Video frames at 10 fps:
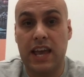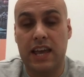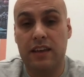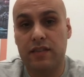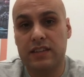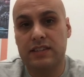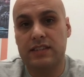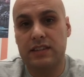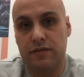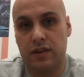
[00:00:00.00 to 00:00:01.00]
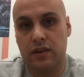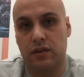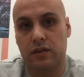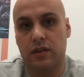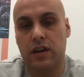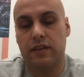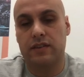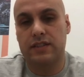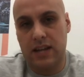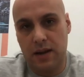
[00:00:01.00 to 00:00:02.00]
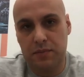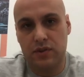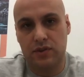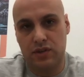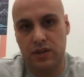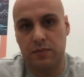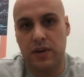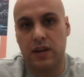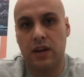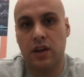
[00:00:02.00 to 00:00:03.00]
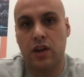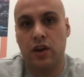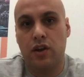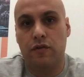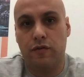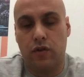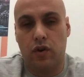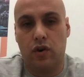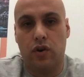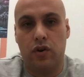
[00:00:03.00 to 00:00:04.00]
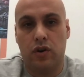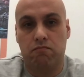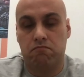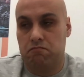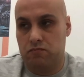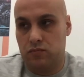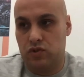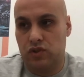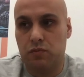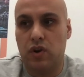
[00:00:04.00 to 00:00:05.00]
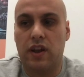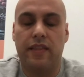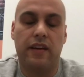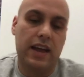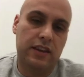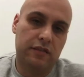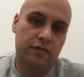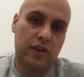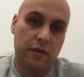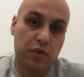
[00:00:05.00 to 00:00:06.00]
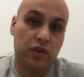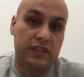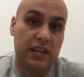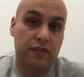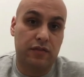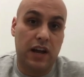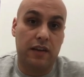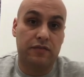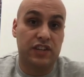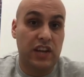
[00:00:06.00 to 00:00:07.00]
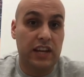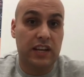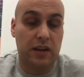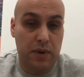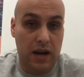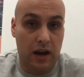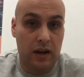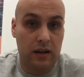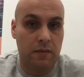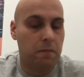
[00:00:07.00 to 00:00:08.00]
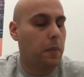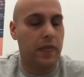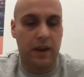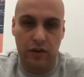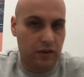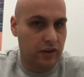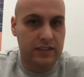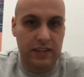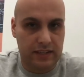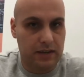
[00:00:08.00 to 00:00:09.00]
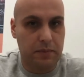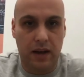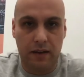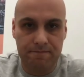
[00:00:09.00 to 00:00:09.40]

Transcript: If it's difficult and it's time consuming for someone at the end of a product's end of life to take it apart, they're not going to take it apart.